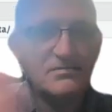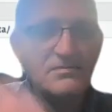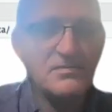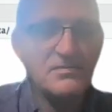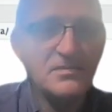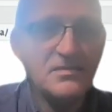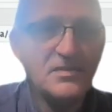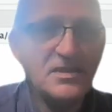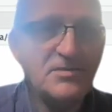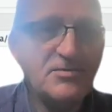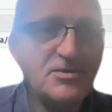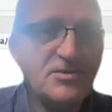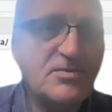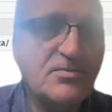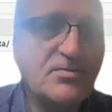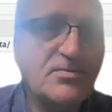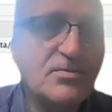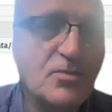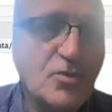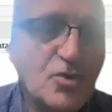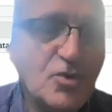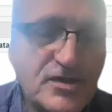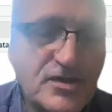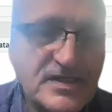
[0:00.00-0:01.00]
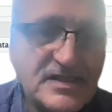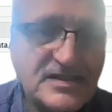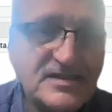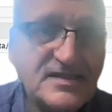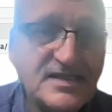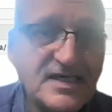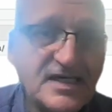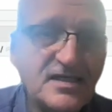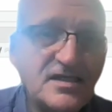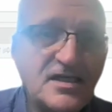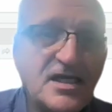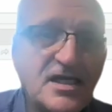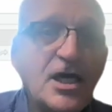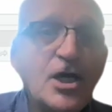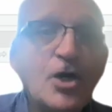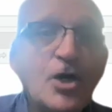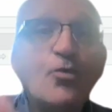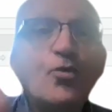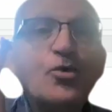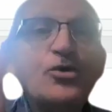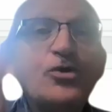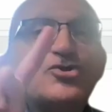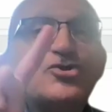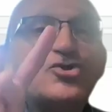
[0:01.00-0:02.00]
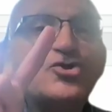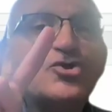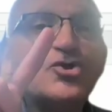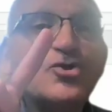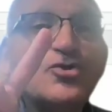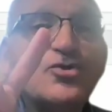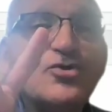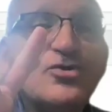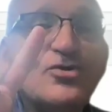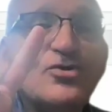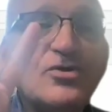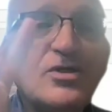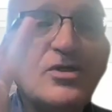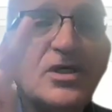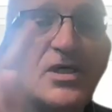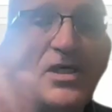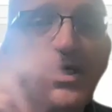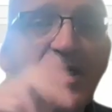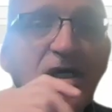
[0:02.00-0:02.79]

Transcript: maybe more than 10, with two,